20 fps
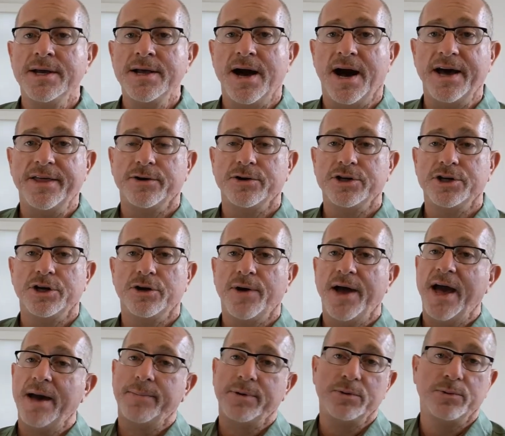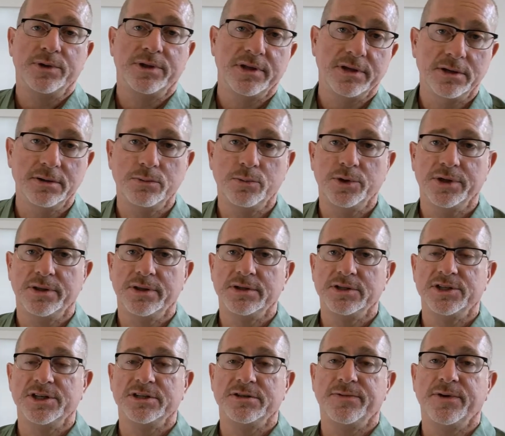either happy with the
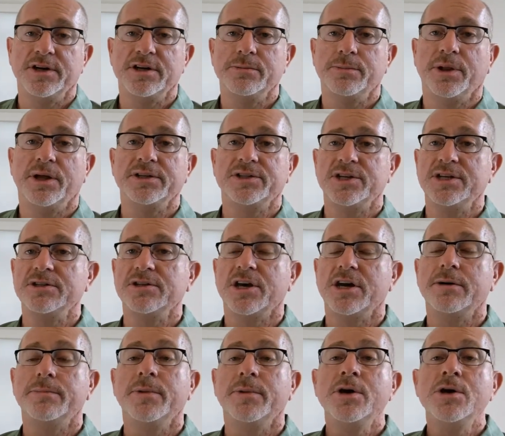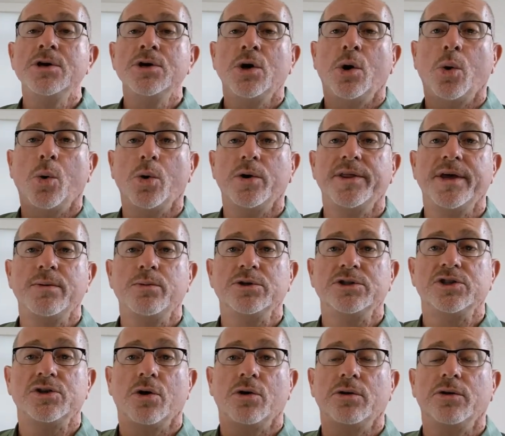six-figure plus income, or they would
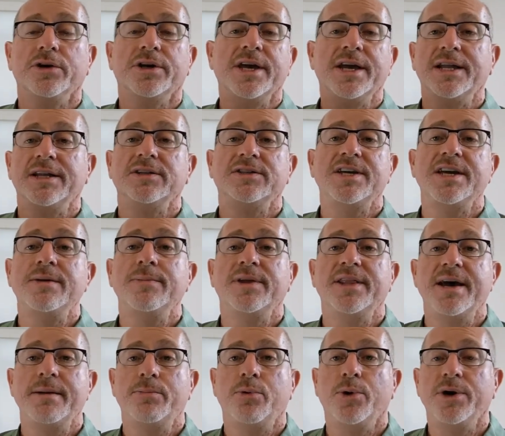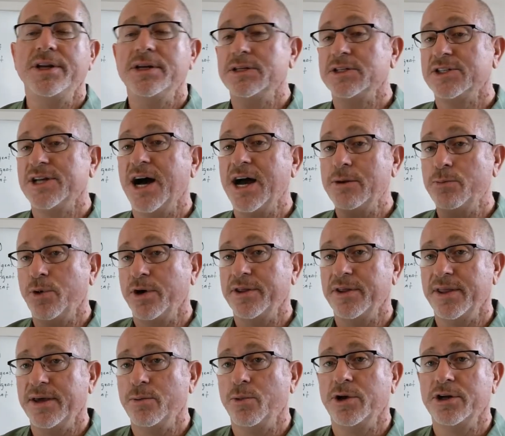start looking at a team at that point and decide whether
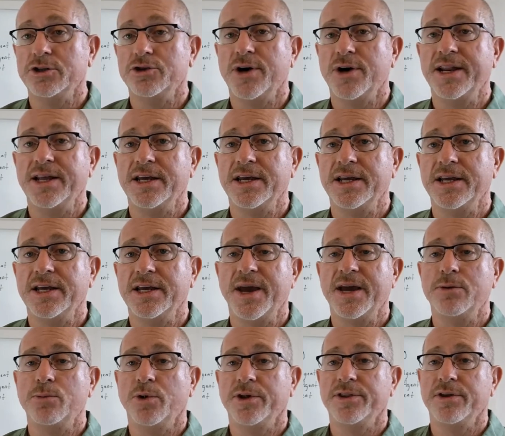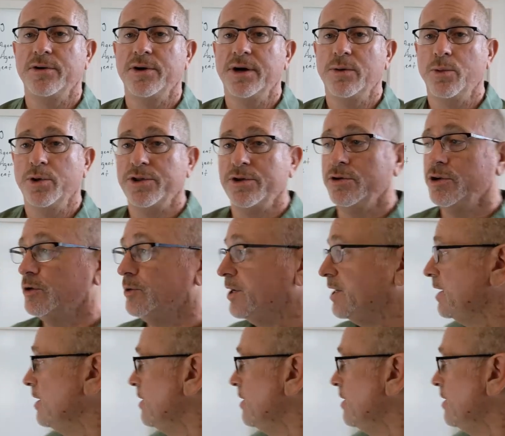they want to try to expand what they're doing.